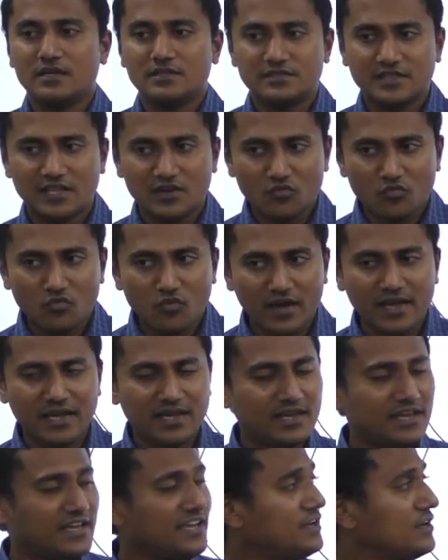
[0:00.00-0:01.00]
Then
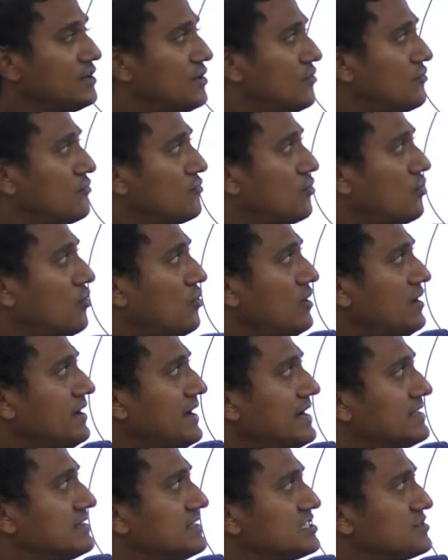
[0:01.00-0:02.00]
why only
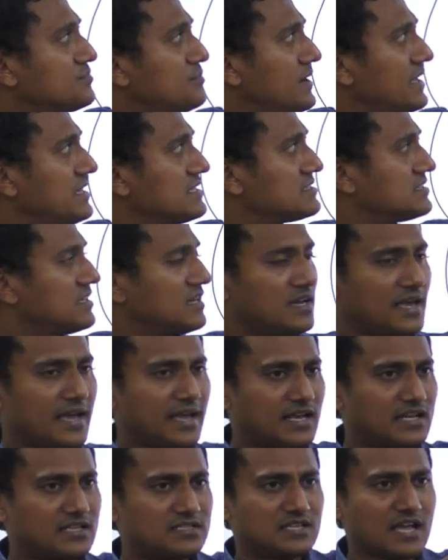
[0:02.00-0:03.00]
at this place,
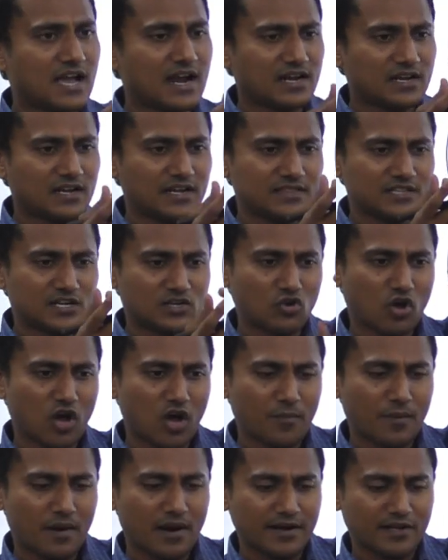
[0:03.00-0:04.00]
exactly in the
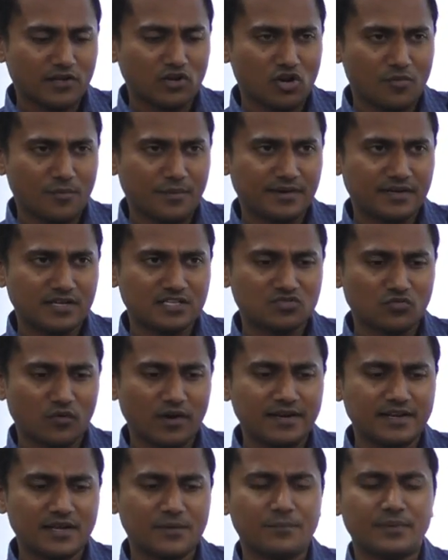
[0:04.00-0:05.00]
top 100 kilometers,
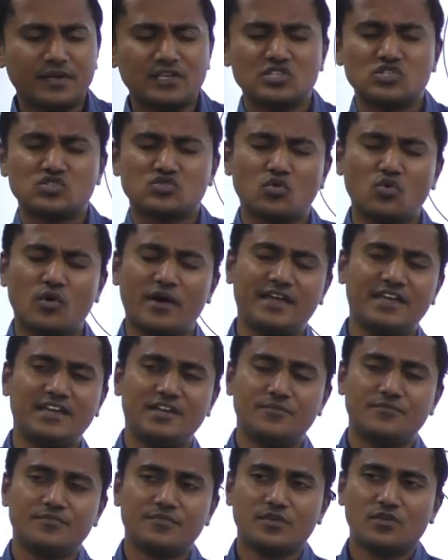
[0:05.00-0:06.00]
why temperature is so high?
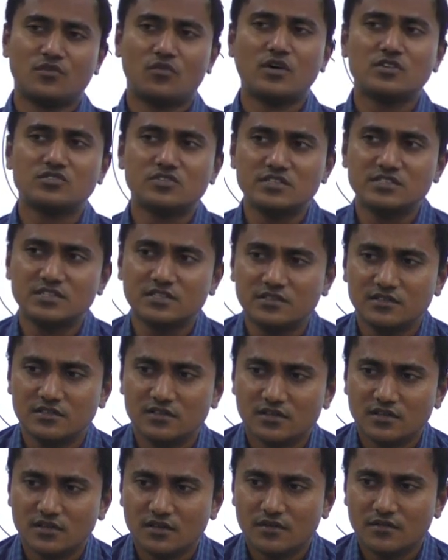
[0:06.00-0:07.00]
What reason?
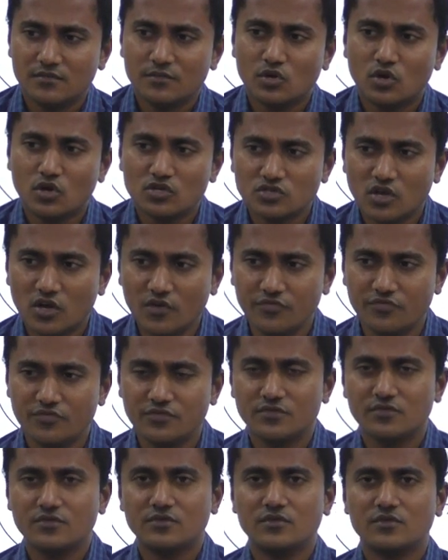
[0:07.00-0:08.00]
Because of
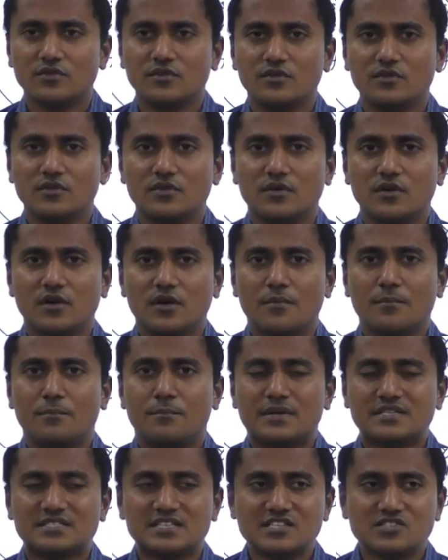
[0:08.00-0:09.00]

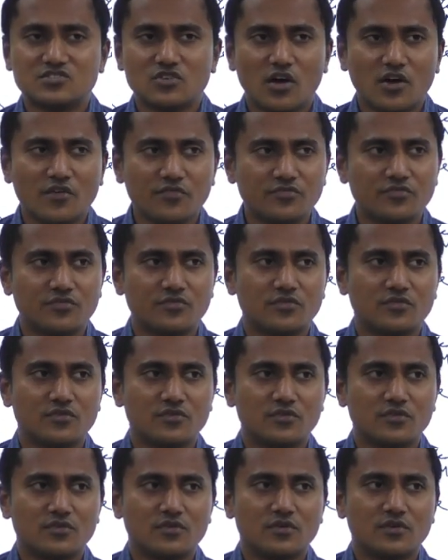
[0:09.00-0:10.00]
presence of
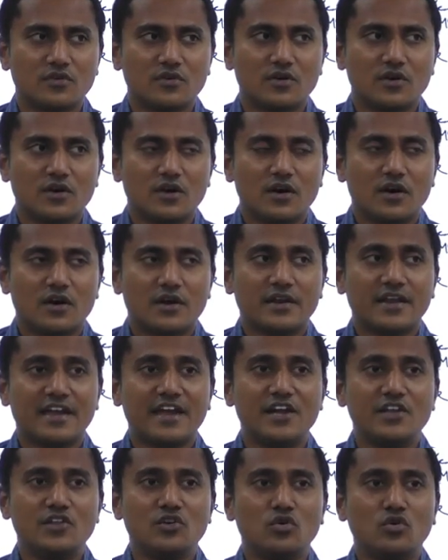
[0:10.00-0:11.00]

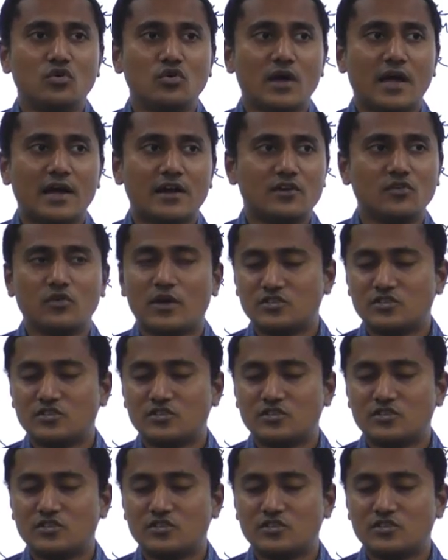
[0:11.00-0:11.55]
radio, no,